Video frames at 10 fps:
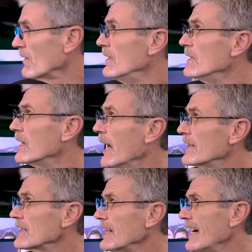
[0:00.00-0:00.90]
And
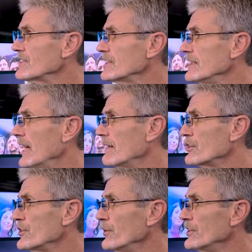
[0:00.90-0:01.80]
then the last thing you have to
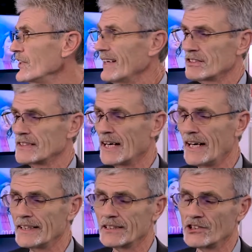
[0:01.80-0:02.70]
do is you have to
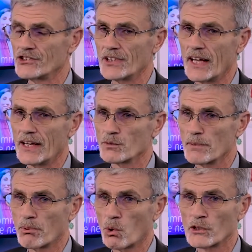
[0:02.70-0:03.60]
diagnose and
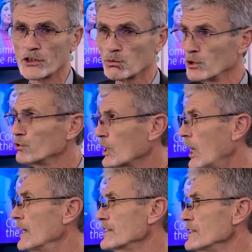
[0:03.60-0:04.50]
report the root
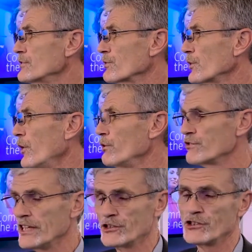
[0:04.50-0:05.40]
causes for those
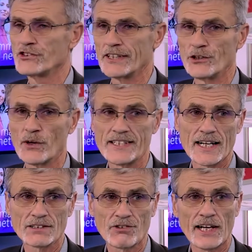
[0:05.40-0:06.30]
issues that you
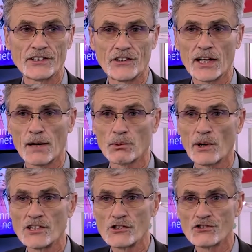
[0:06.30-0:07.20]
identify to the
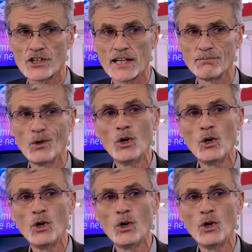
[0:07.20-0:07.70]
operations team